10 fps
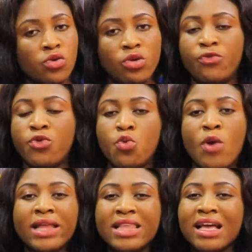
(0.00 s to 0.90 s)
if you
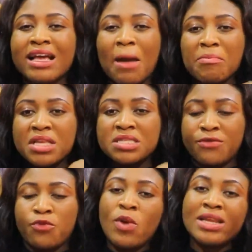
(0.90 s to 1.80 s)
wear the garment
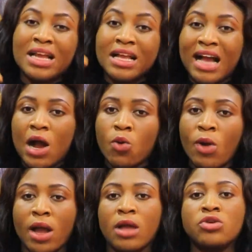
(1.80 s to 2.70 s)
if you wear the
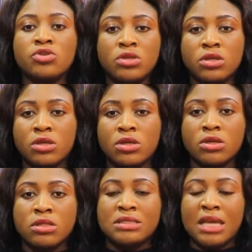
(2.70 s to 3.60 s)
gown
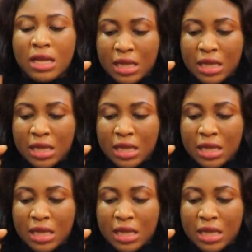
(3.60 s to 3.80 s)
the